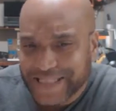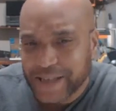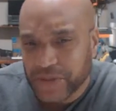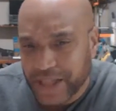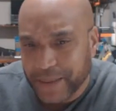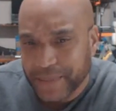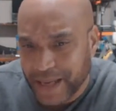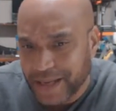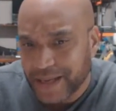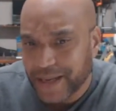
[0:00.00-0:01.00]
see what they
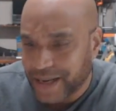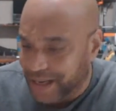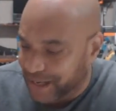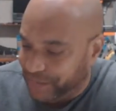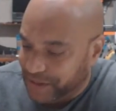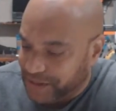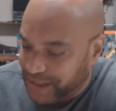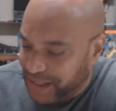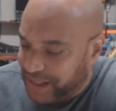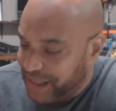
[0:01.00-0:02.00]
mean. It
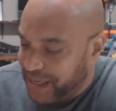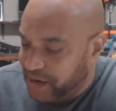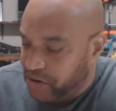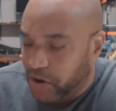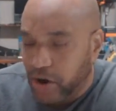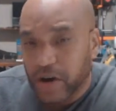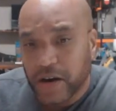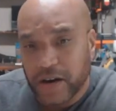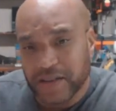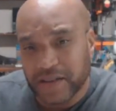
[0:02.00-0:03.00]
feels a little
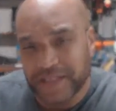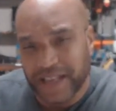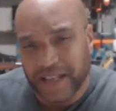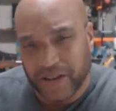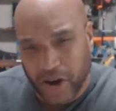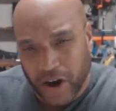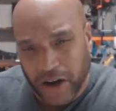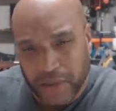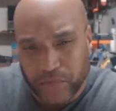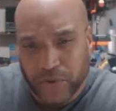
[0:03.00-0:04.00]
hard, like
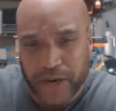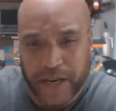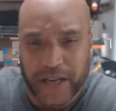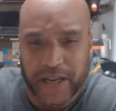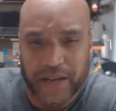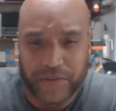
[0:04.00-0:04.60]
hard and pointy.